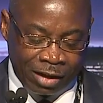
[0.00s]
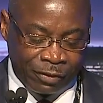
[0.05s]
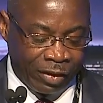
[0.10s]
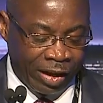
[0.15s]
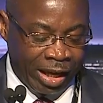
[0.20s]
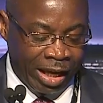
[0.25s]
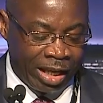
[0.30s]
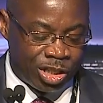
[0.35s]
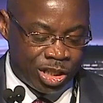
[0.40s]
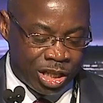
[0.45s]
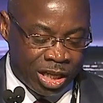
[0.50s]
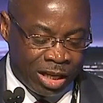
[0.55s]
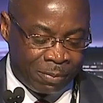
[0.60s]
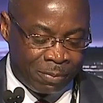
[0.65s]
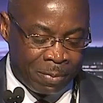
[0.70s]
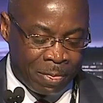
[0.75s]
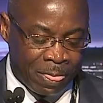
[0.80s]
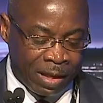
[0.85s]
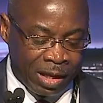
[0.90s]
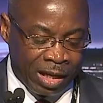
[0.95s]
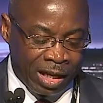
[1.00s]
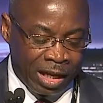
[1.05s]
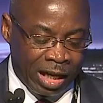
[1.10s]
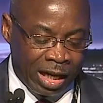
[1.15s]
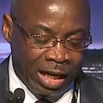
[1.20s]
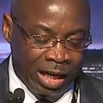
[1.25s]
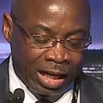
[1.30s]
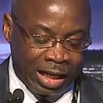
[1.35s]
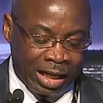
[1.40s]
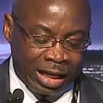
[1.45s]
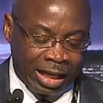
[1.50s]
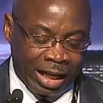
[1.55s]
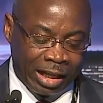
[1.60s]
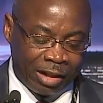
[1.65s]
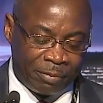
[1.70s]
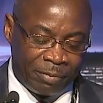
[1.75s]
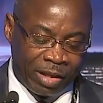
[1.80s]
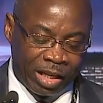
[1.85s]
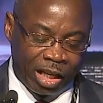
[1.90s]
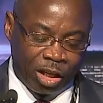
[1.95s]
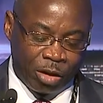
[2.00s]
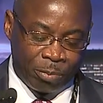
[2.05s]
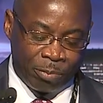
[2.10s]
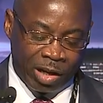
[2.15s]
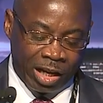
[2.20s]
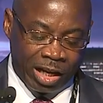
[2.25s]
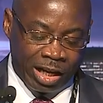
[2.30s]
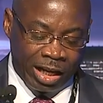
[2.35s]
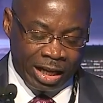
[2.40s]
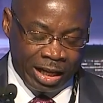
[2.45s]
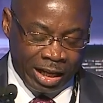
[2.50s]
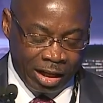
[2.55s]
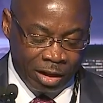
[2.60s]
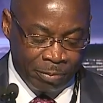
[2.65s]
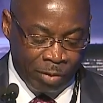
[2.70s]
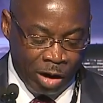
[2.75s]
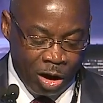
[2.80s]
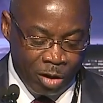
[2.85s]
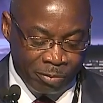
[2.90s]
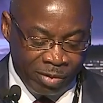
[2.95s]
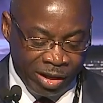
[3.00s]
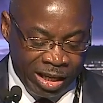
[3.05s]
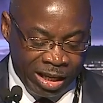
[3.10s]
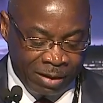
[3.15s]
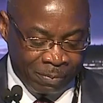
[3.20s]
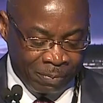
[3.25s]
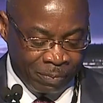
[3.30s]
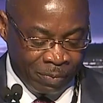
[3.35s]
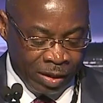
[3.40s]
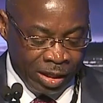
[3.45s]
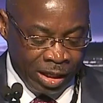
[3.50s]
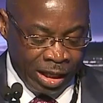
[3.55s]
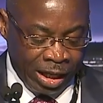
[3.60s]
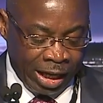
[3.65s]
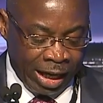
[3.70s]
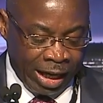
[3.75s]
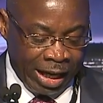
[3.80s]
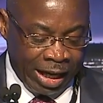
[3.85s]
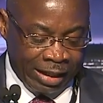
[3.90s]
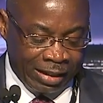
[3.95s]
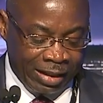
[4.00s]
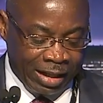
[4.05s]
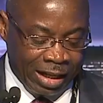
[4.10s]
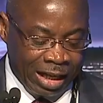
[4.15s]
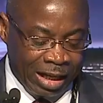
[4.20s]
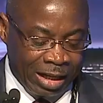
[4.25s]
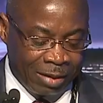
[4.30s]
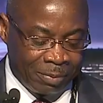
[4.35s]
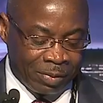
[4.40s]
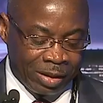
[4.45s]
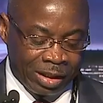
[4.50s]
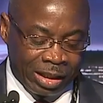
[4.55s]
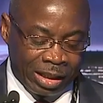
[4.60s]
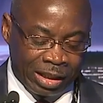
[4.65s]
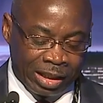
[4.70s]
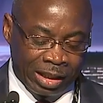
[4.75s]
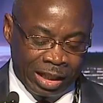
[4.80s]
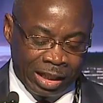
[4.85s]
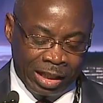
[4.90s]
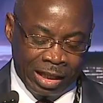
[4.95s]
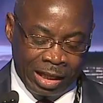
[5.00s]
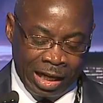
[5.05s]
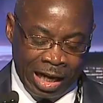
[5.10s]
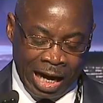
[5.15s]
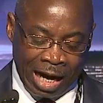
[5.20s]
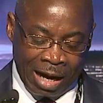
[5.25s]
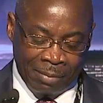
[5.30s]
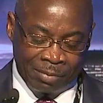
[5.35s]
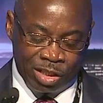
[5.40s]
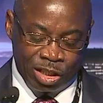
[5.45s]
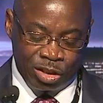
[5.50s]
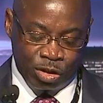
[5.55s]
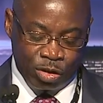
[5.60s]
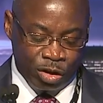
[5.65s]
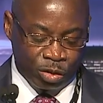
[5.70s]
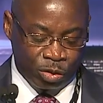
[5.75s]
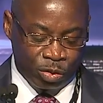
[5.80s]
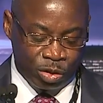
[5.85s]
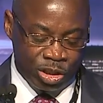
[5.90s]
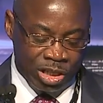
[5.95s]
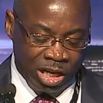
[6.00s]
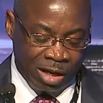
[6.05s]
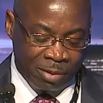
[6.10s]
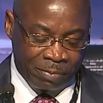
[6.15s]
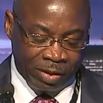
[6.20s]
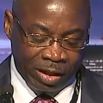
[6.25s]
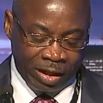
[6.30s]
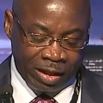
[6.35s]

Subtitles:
Asia, and being in Bombay. And I'm just going to jump.